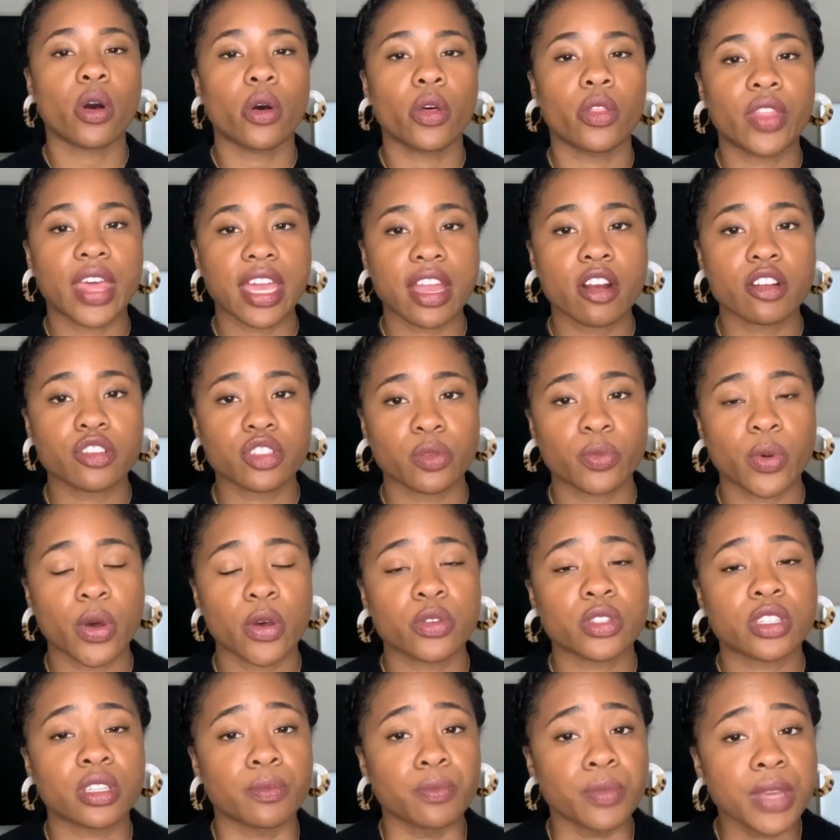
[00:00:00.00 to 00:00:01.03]
So they are
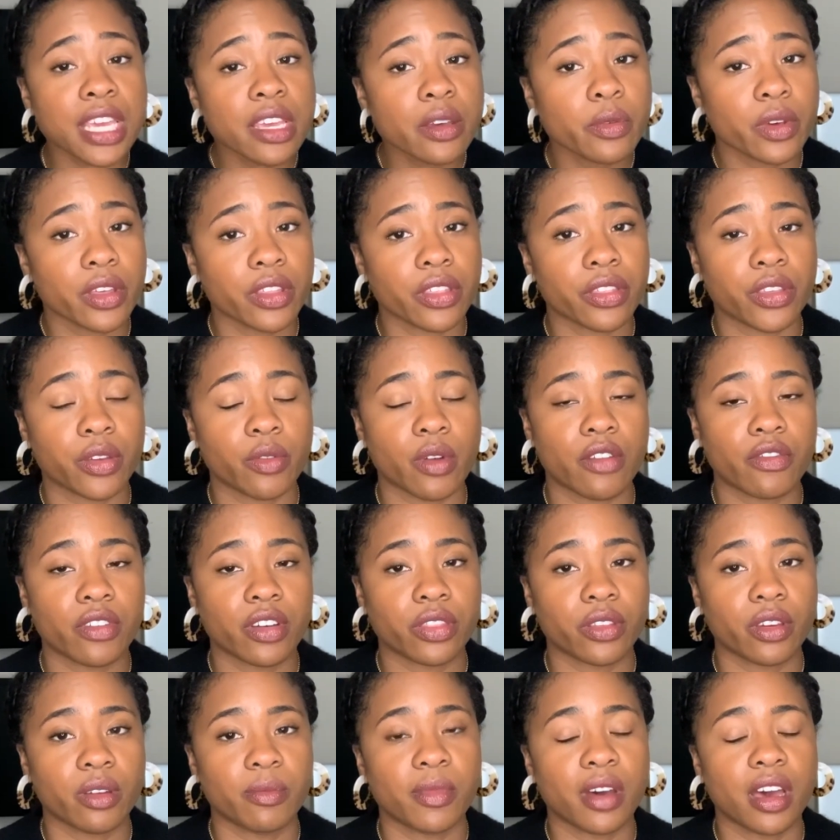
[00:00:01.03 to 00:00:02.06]
supposed to meet with you
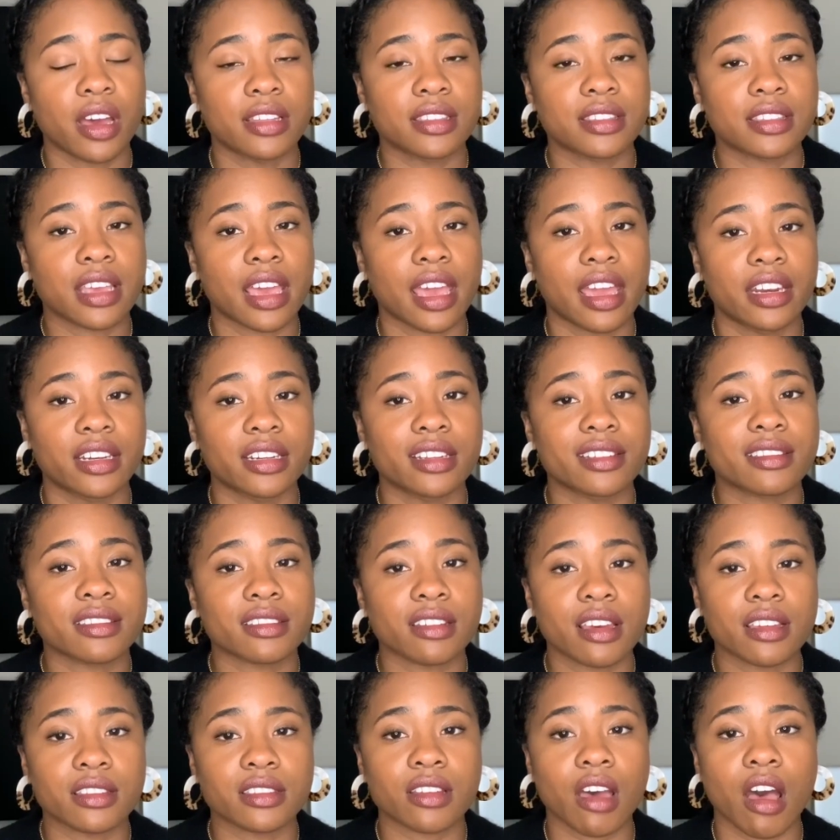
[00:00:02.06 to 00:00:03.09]
every 3 months and
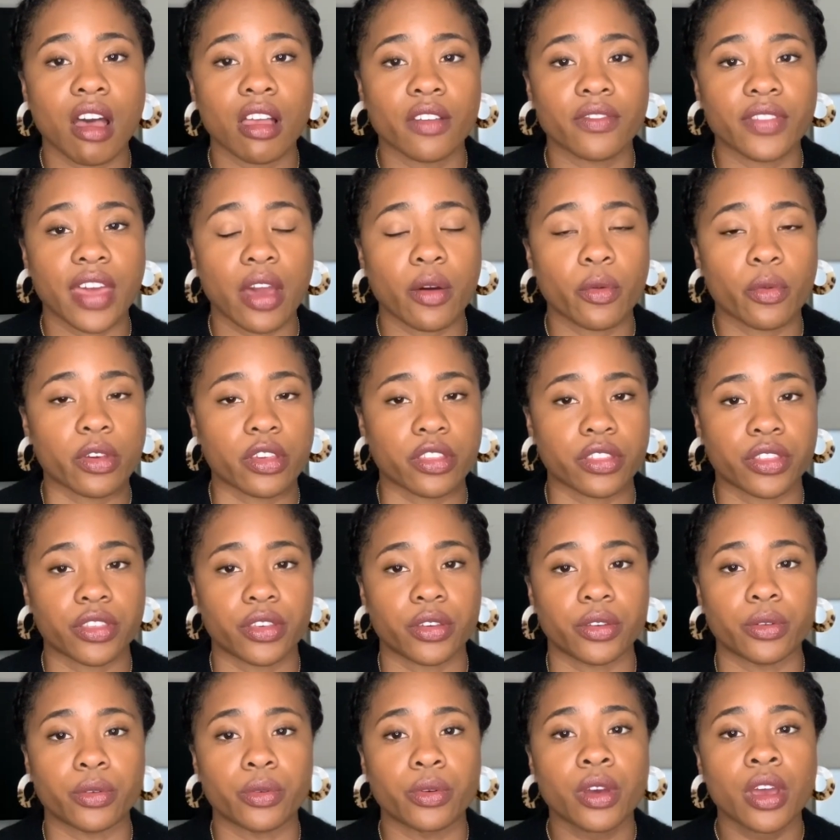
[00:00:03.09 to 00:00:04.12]
discuss all of that with
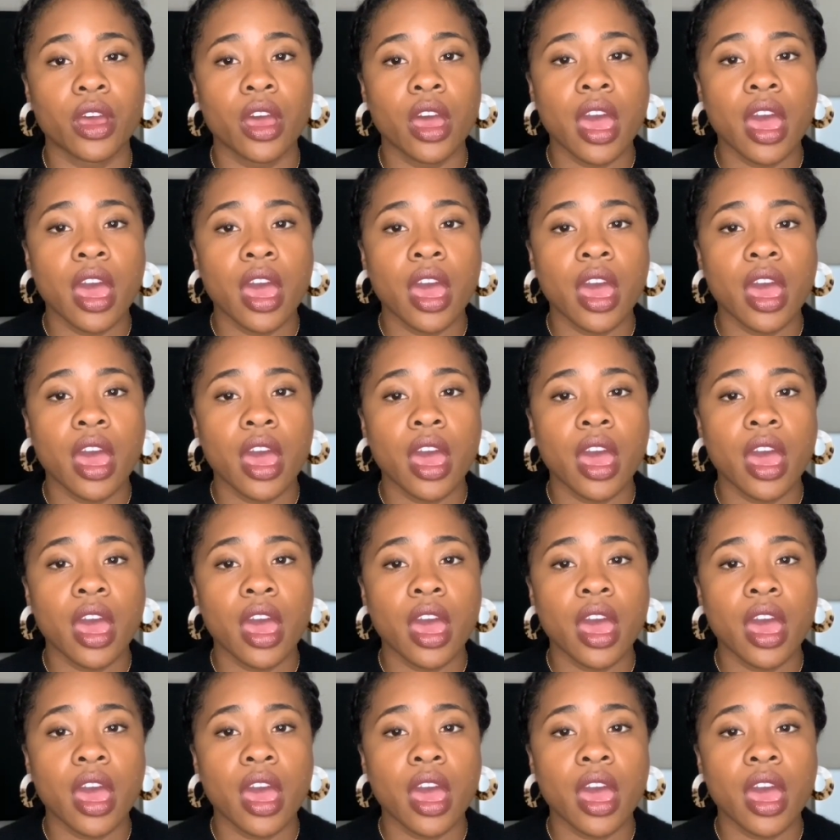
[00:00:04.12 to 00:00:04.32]
you.